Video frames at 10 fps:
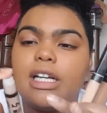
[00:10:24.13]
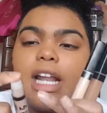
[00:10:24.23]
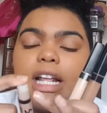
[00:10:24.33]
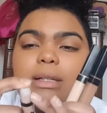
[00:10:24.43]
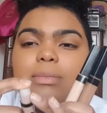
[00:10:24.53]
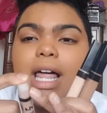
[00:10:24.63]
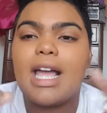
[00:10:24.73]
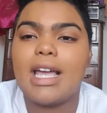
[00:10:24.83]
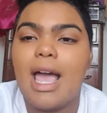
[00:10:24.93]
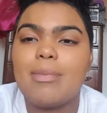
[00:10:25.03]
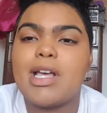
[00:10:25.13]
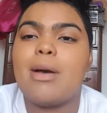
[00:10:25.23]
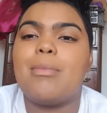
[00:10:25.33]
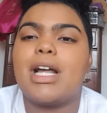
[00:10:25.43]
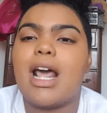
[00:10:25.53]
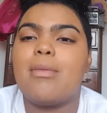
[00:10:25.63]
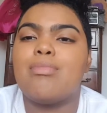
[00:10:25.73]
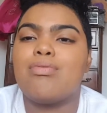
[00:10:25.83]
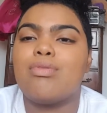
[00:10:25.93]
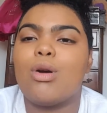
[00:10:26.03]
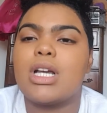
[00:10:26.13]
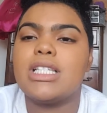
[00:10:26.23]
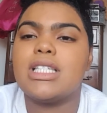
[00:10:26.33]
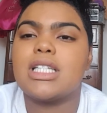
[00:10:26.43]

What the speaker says: It has a black cap, but I broke it.